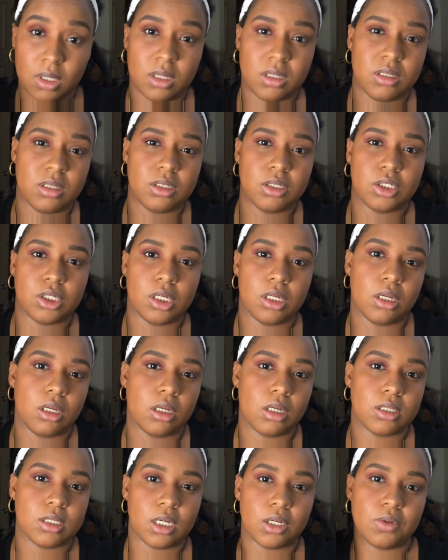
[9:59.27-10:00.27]
Is it cheating
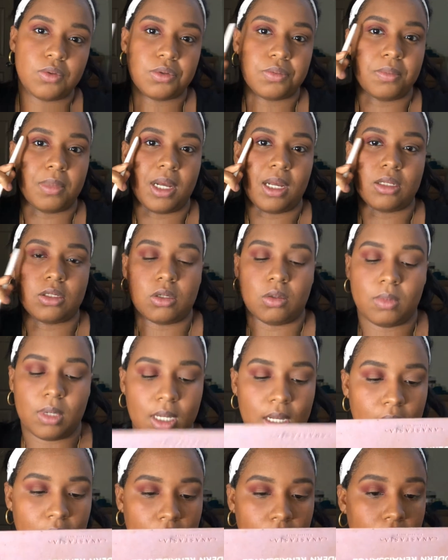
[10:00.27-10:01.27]
because I use mattes on
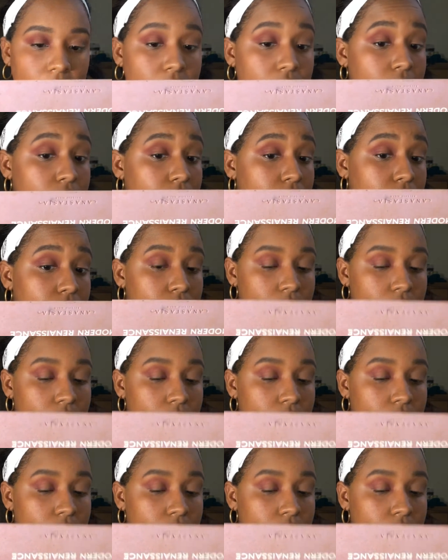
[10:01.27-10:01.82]
my eyes?